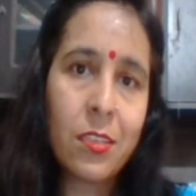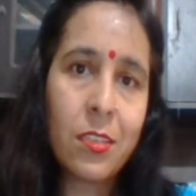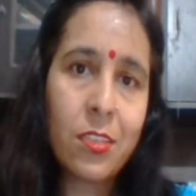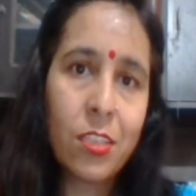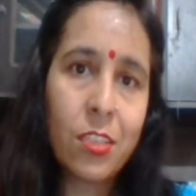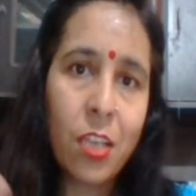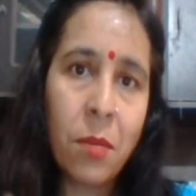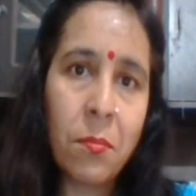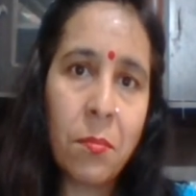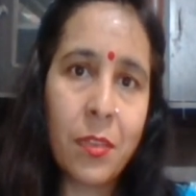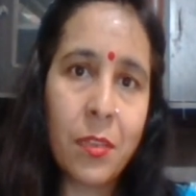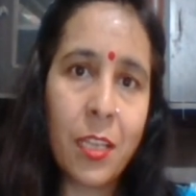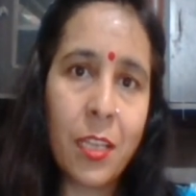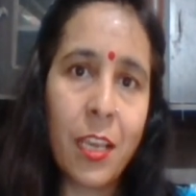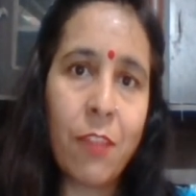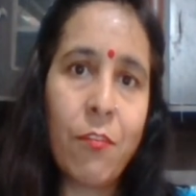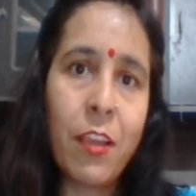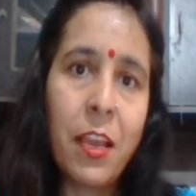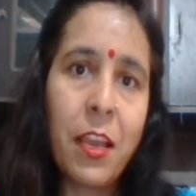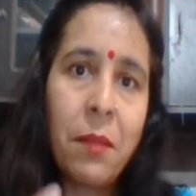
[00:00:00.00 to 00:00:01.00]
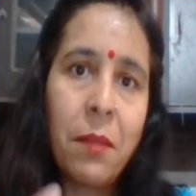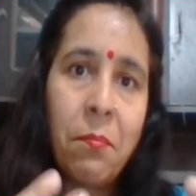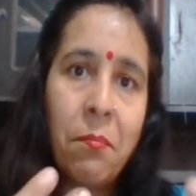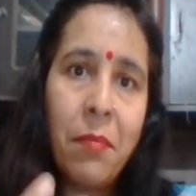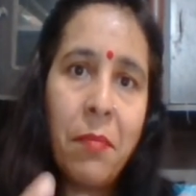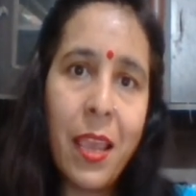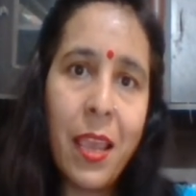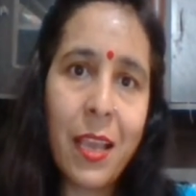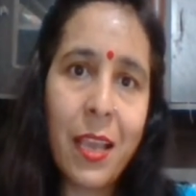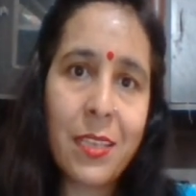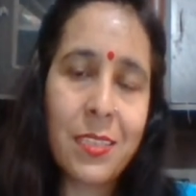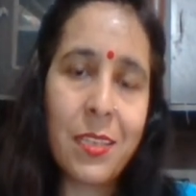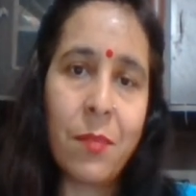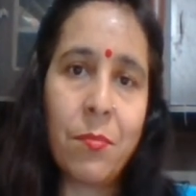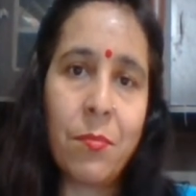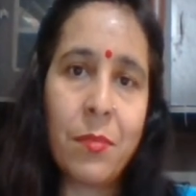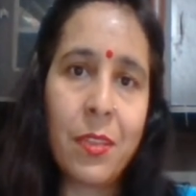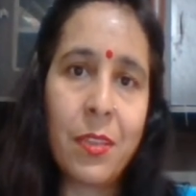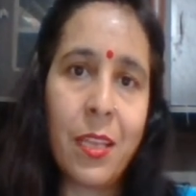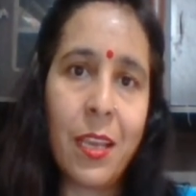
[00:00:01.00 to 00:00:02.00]
something, we can make
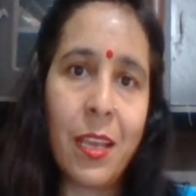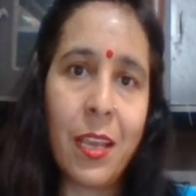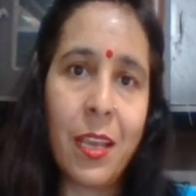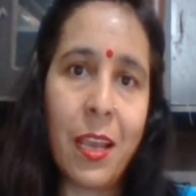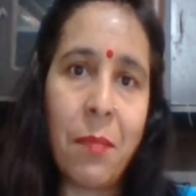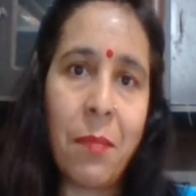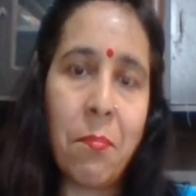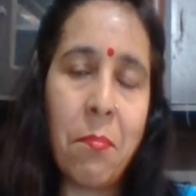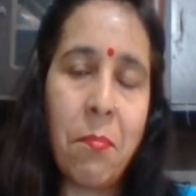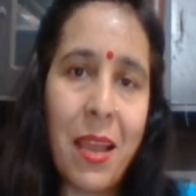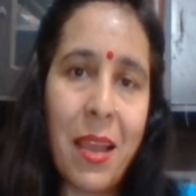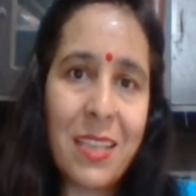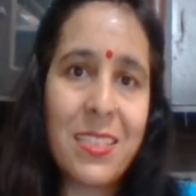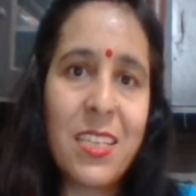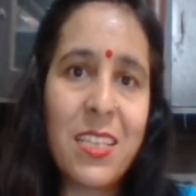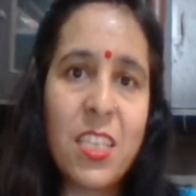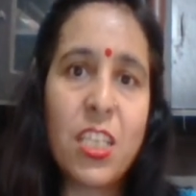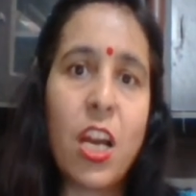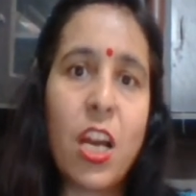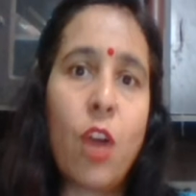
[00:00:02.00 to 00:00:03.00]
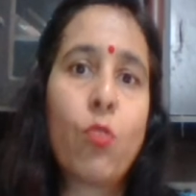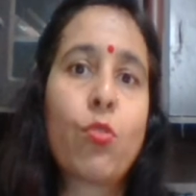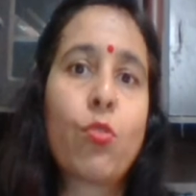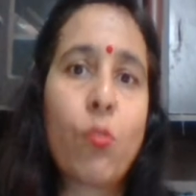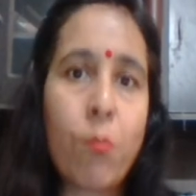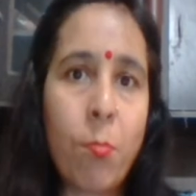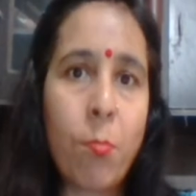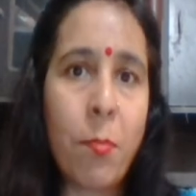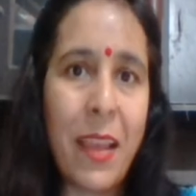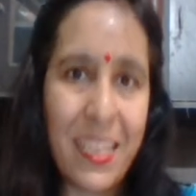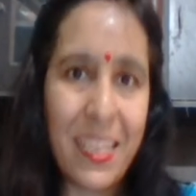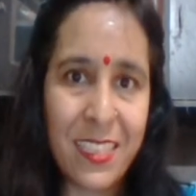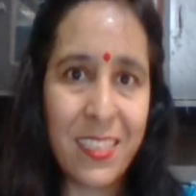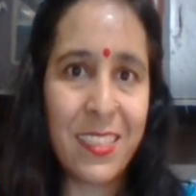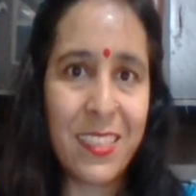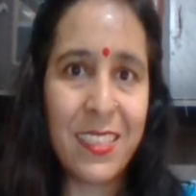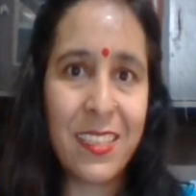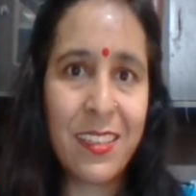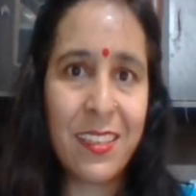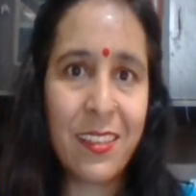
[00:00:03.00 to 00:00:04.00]
something, a message out of
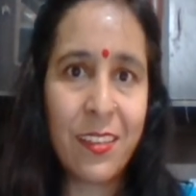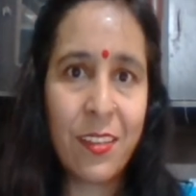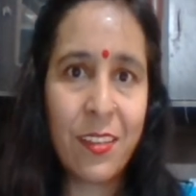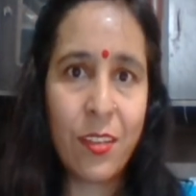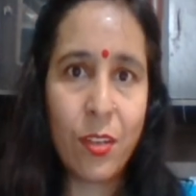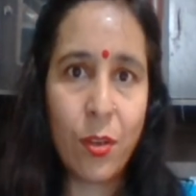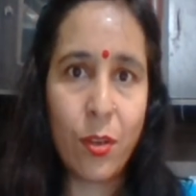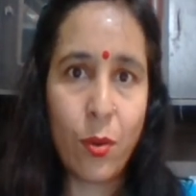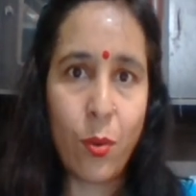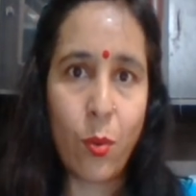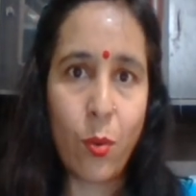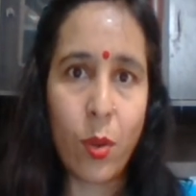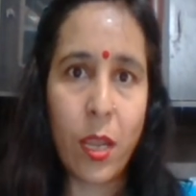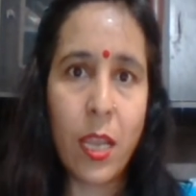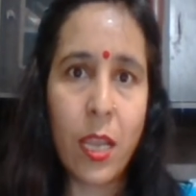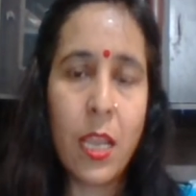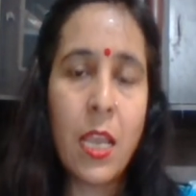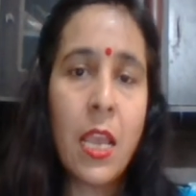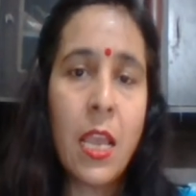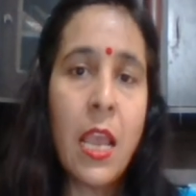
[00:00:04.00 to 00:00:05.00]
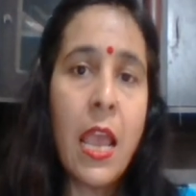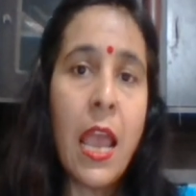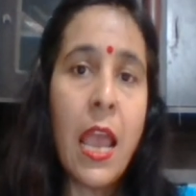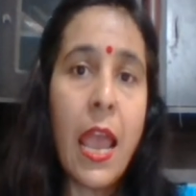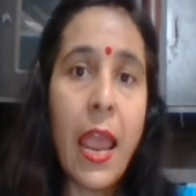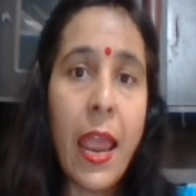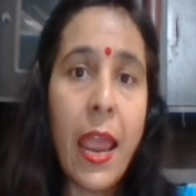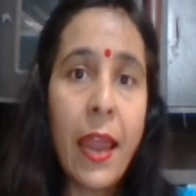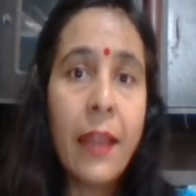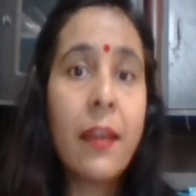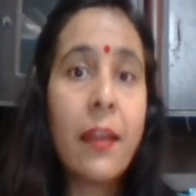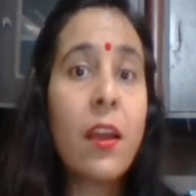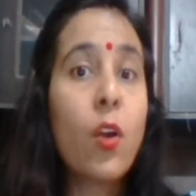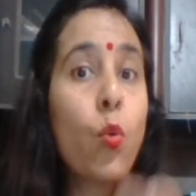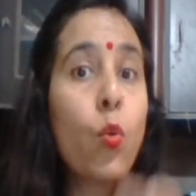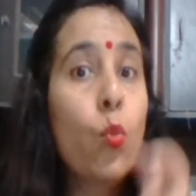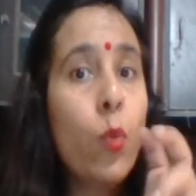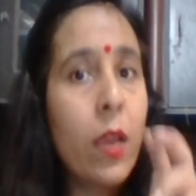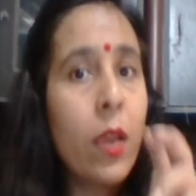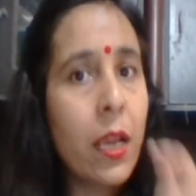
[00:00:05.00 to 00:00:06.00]
mess, okay, and
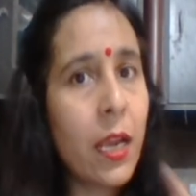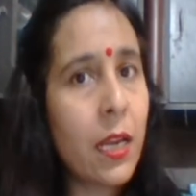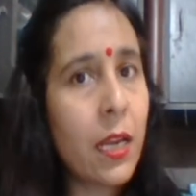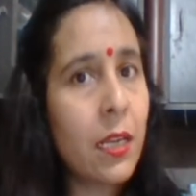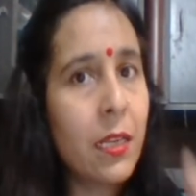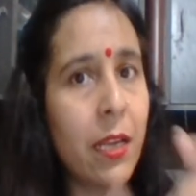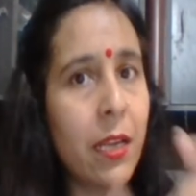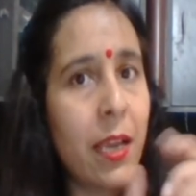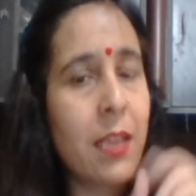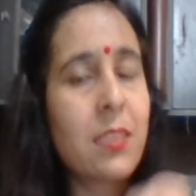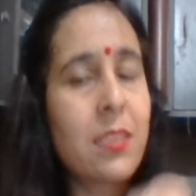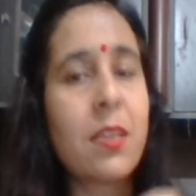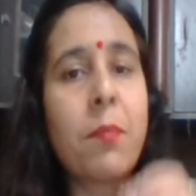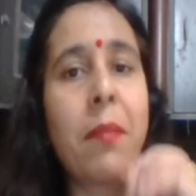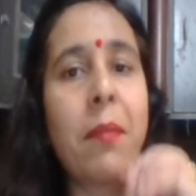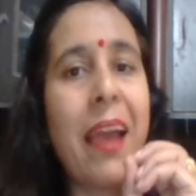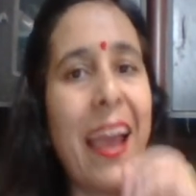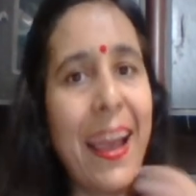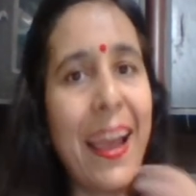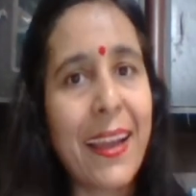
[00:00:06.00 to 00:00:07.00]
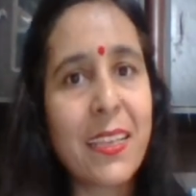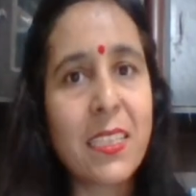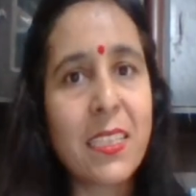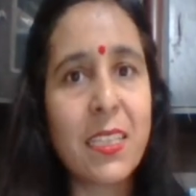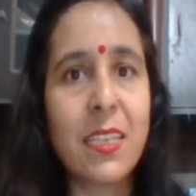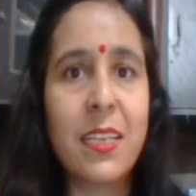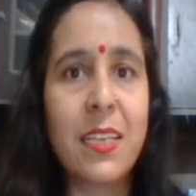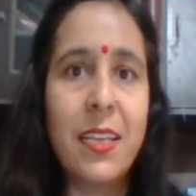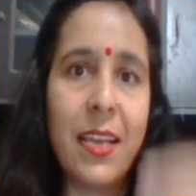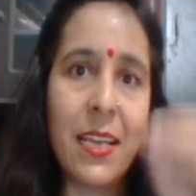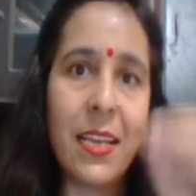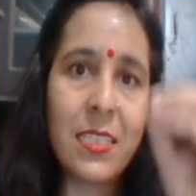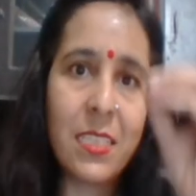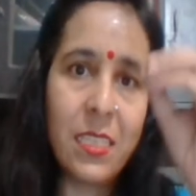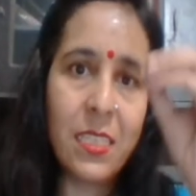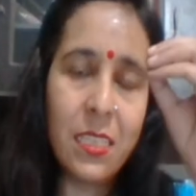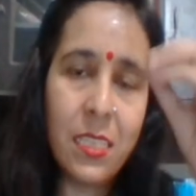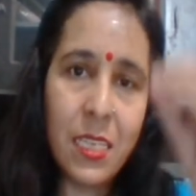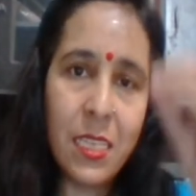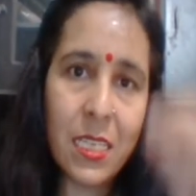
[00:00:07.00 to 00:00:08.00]
we can take some action. Yes,
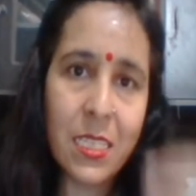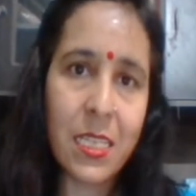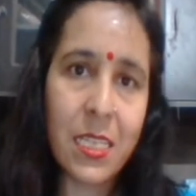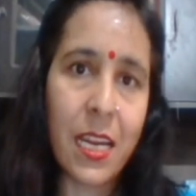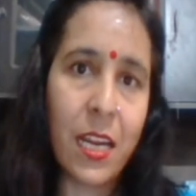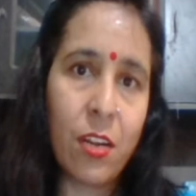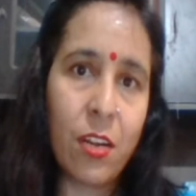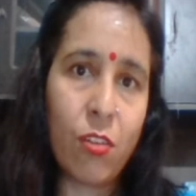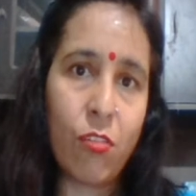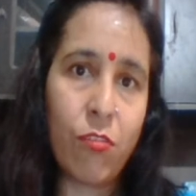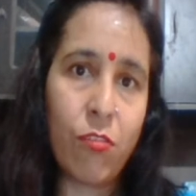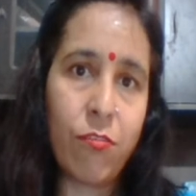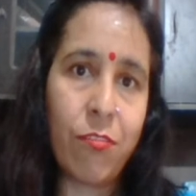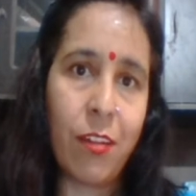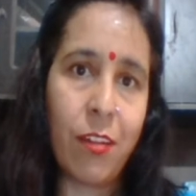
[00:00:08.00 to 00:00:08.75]
these kind of